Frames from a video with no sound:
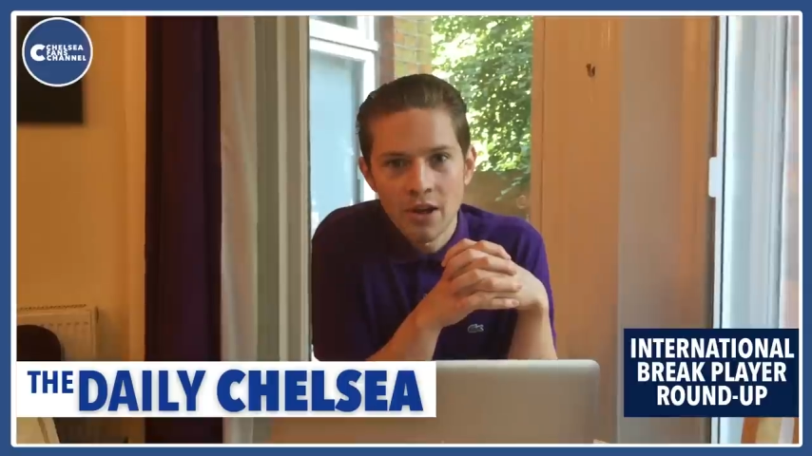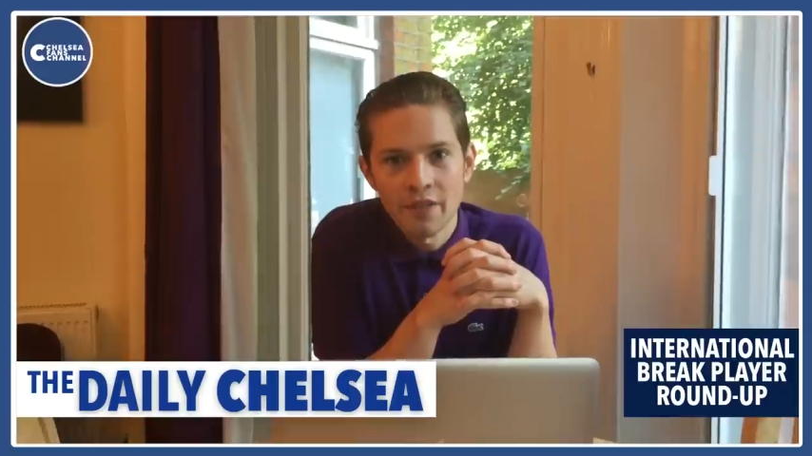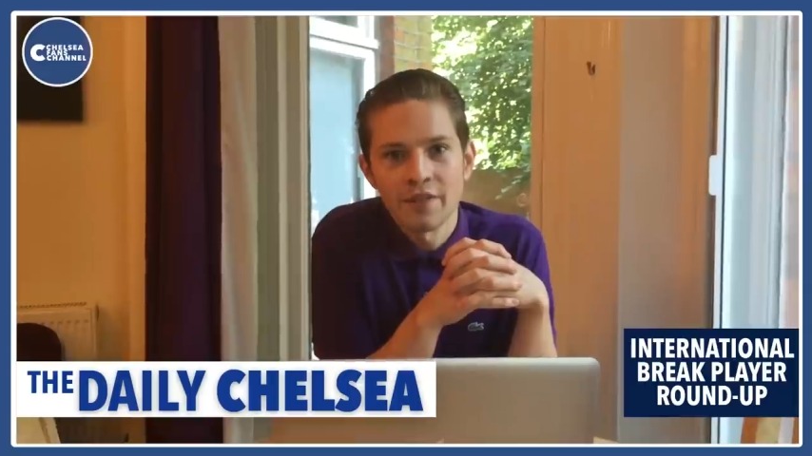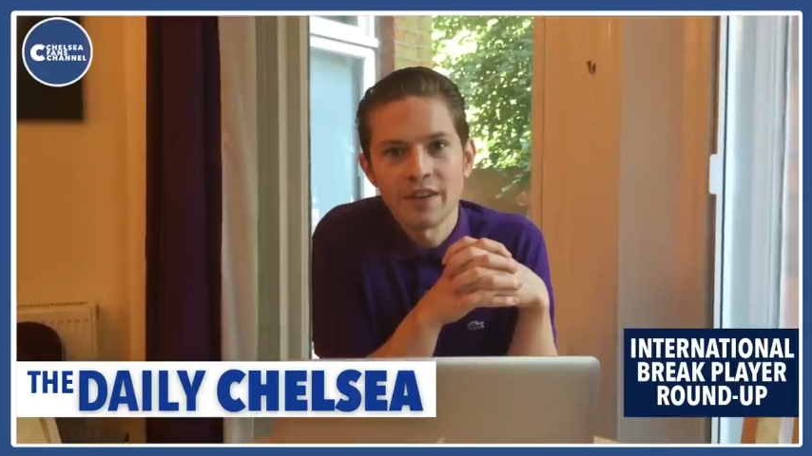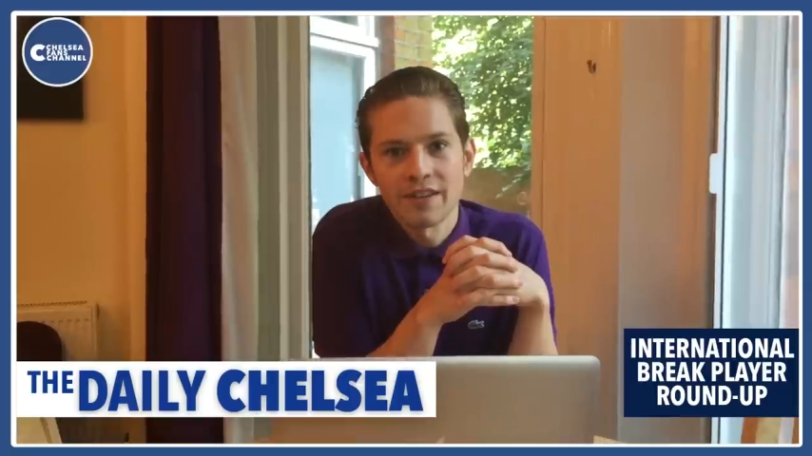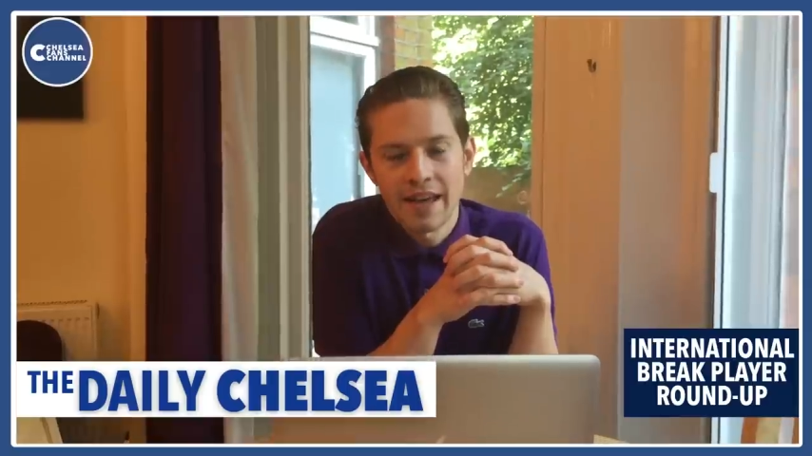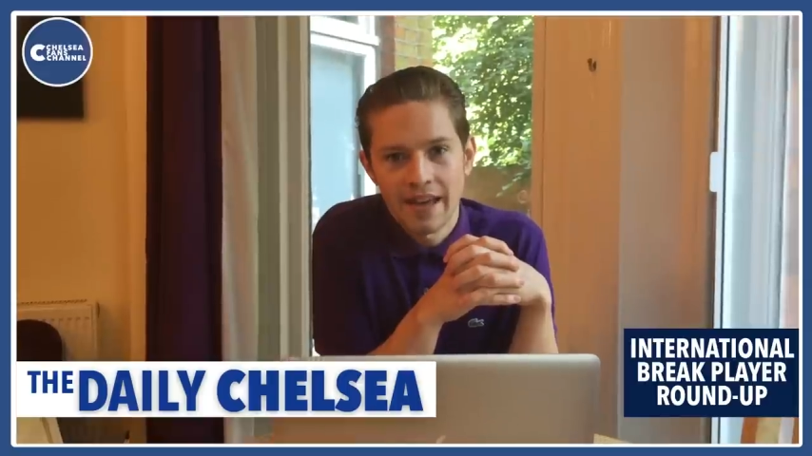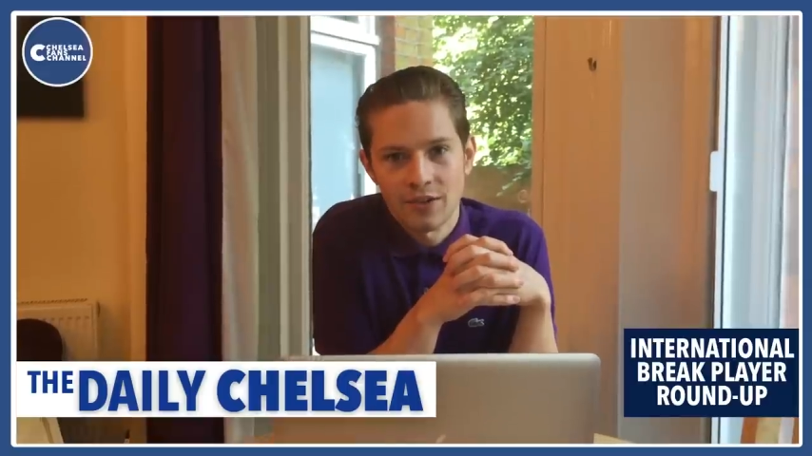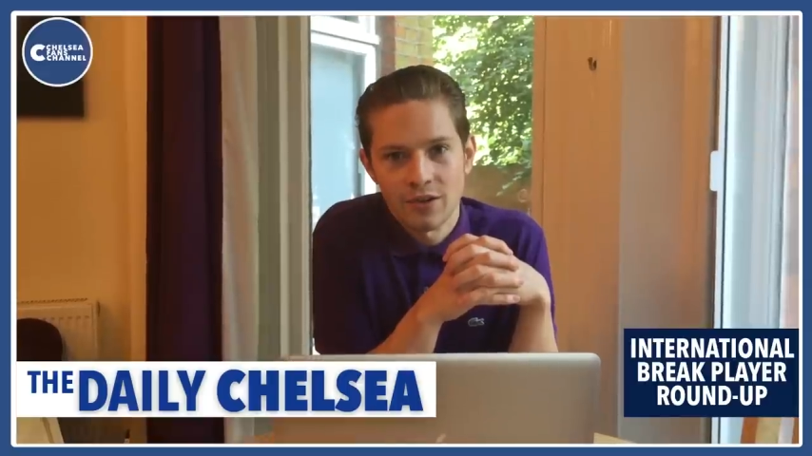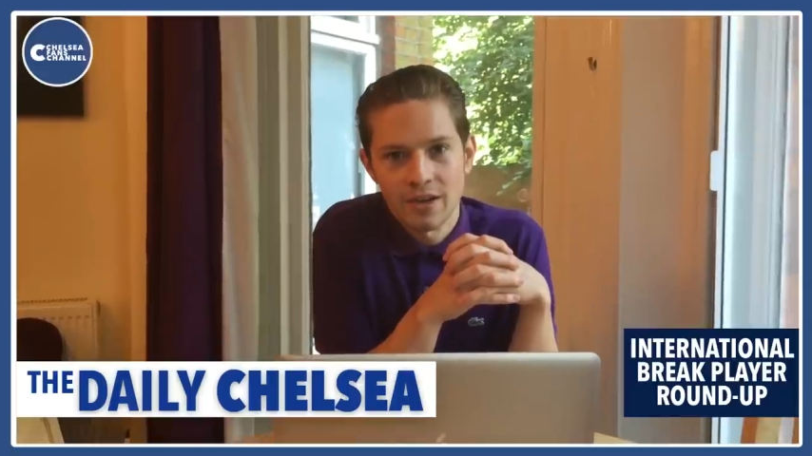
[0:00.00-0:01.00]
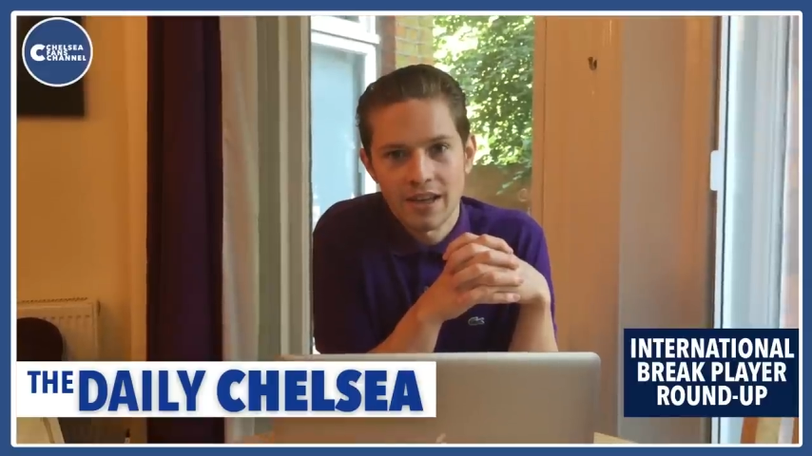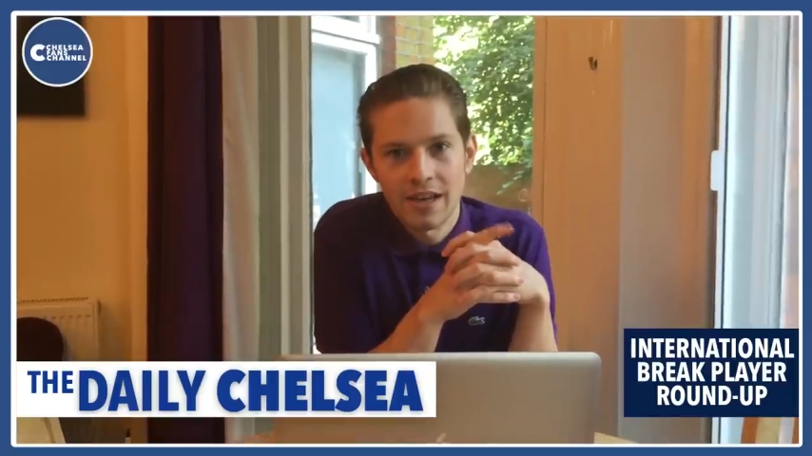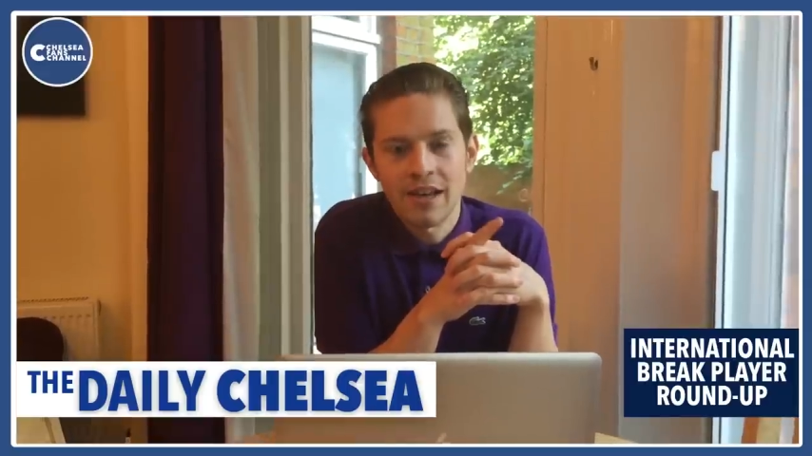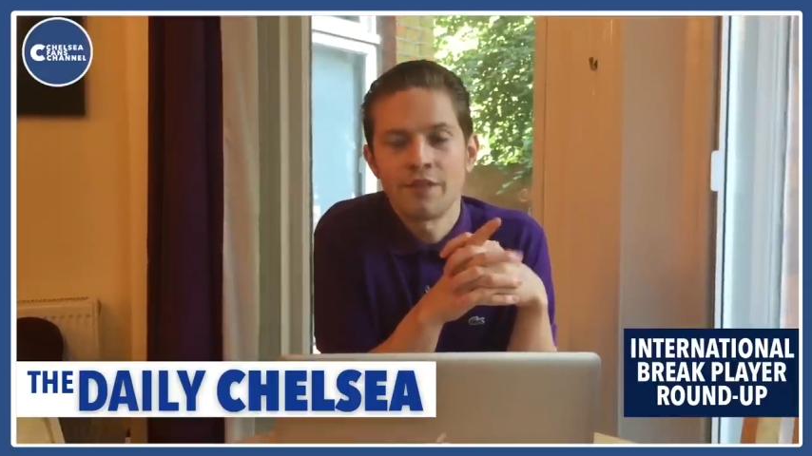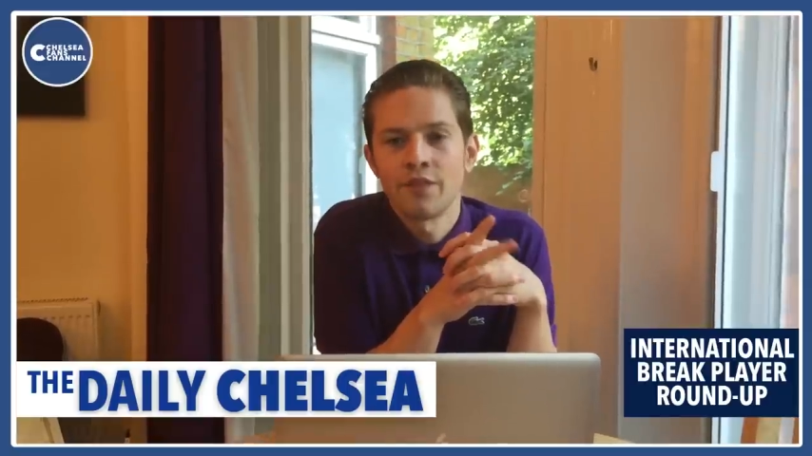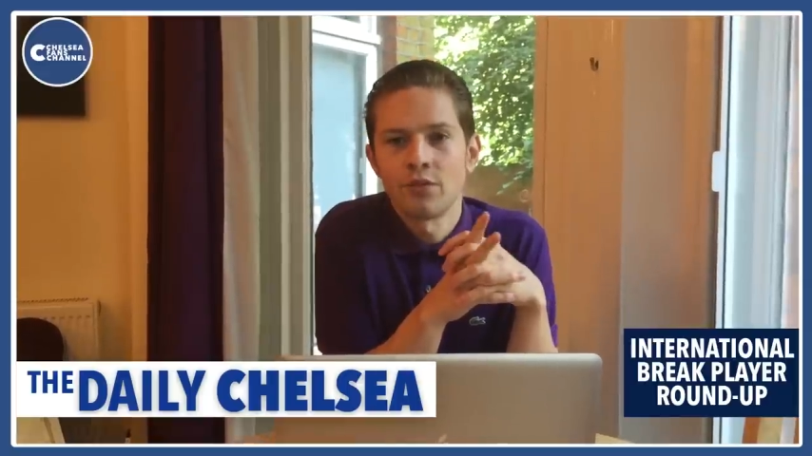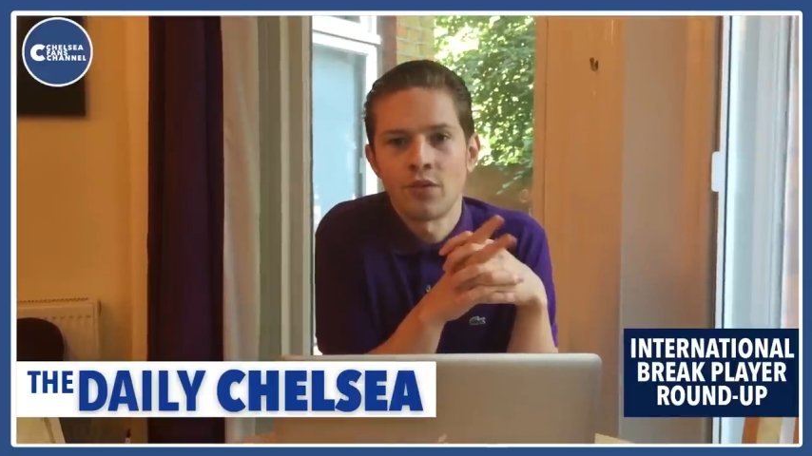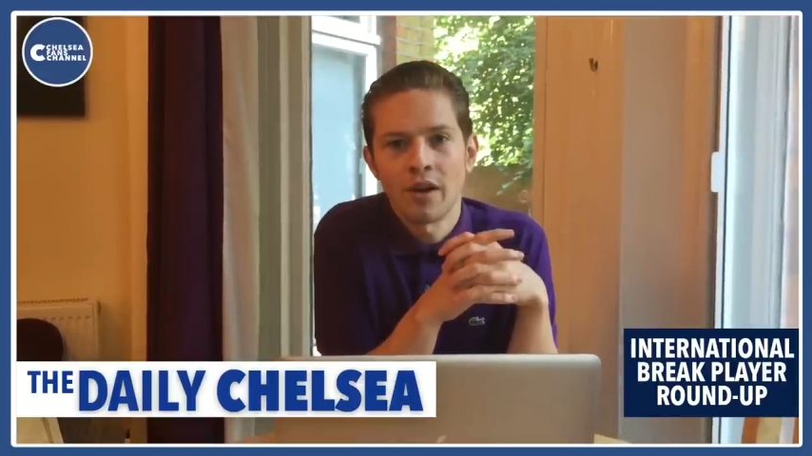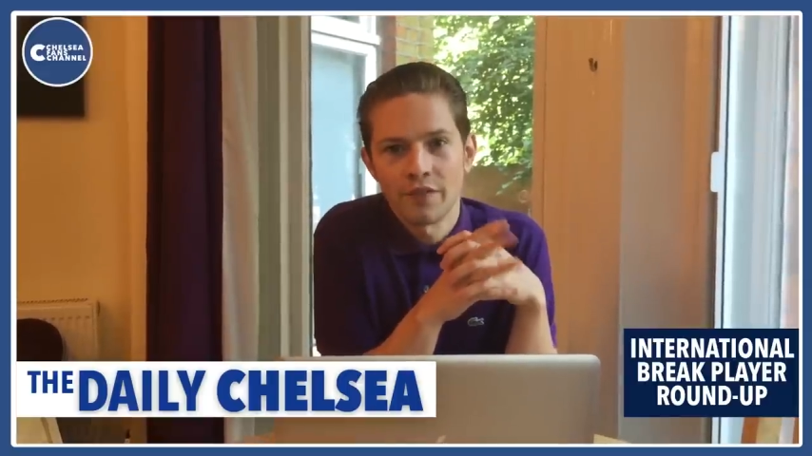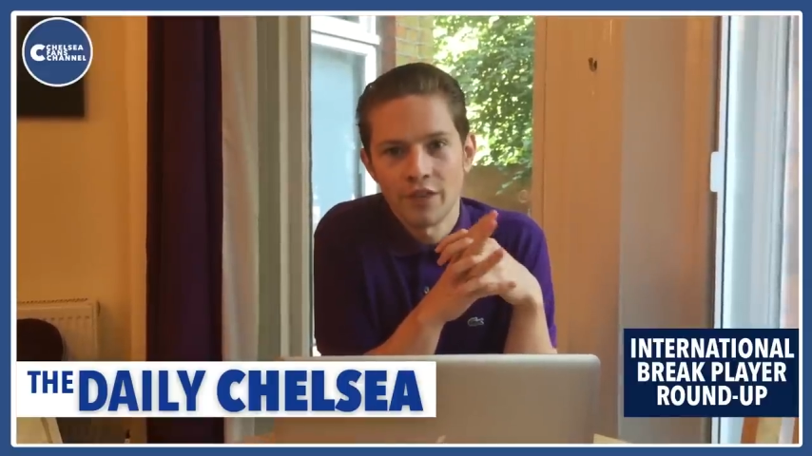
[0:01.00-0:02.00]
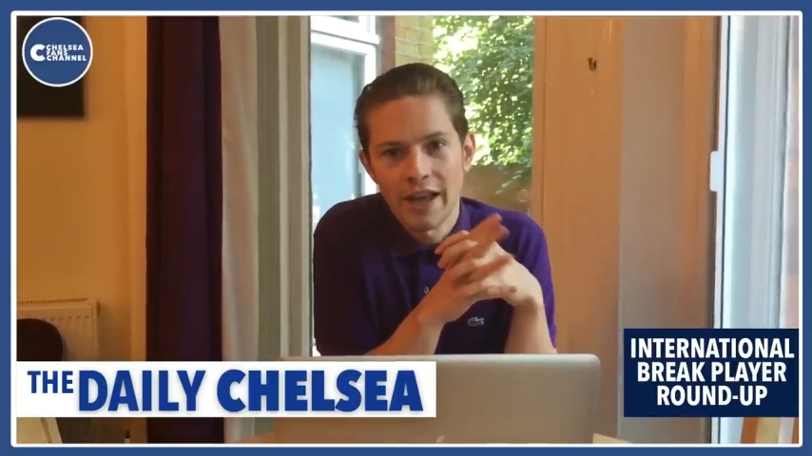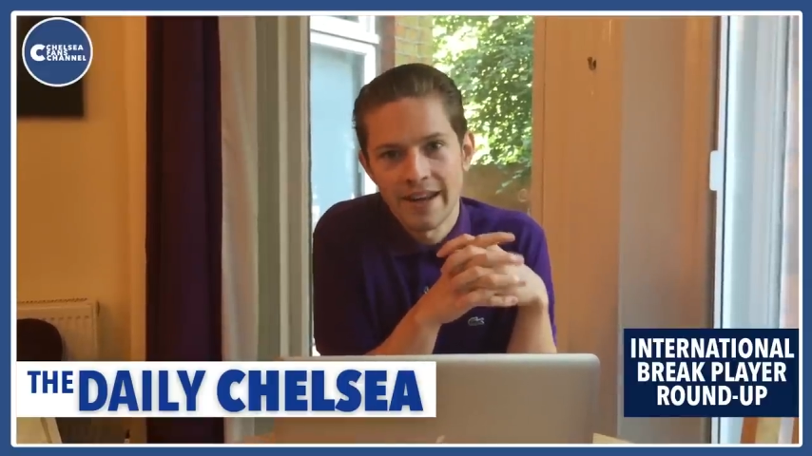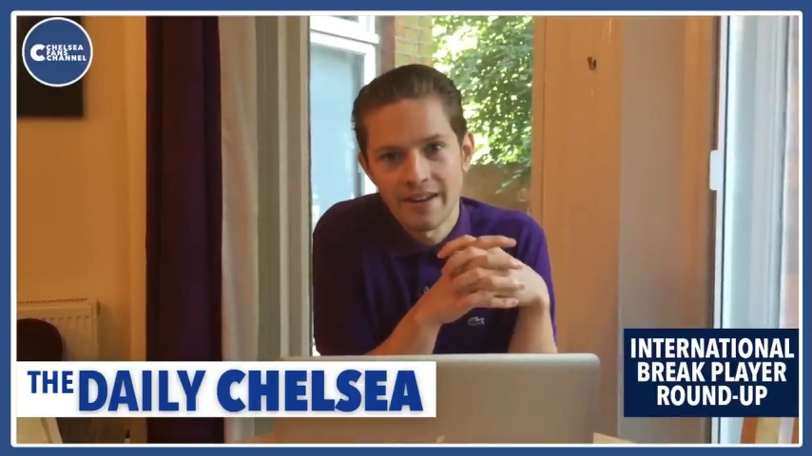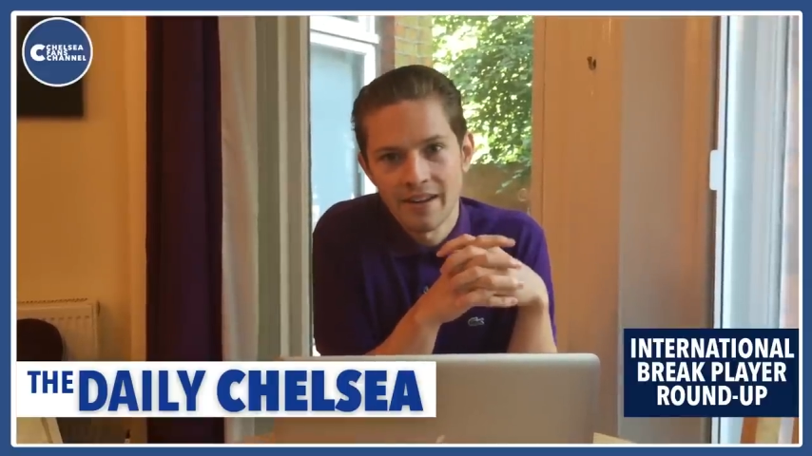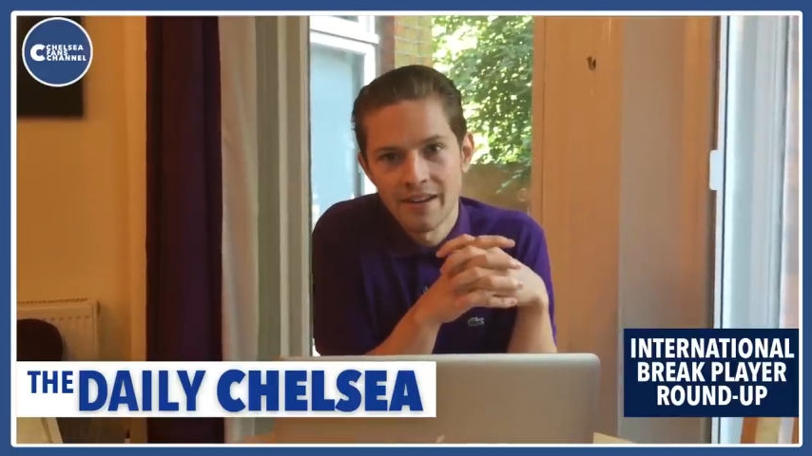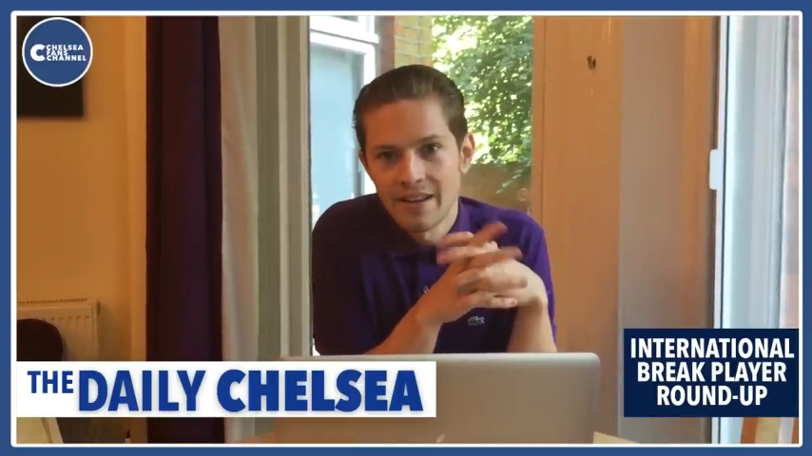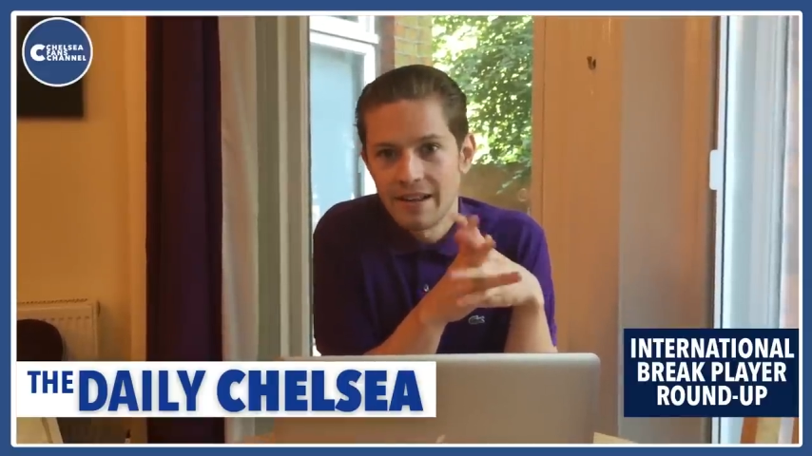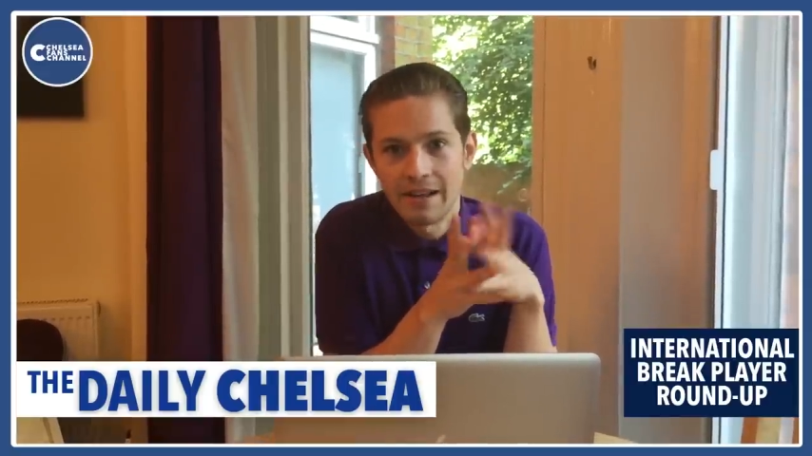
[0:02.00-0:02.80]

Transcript: the perfect hat-trick. Left foot, right foot, header.